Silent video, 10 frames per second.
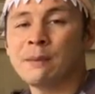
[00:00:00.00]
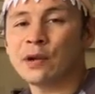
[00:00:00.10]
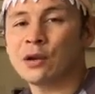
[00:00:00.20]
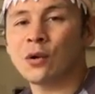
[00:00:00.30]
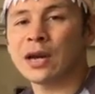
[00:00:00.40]

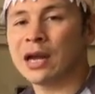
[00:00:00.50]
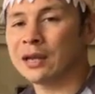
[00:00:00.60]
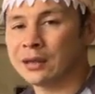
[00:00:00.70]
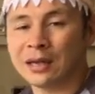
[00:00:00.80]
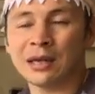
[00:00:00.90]
but you want
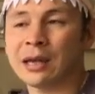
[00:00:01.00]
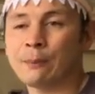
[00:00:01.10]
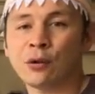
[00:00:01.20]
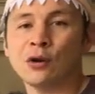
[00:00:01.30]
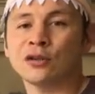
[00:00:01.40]
to
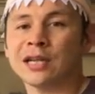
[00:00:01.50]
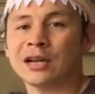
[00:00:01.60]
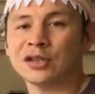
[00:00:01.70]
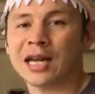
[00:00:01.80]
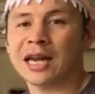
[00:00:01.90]
approach
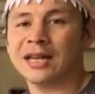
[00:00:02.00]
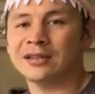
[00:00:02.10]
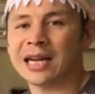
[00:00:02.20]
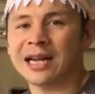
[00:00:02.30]
that challenge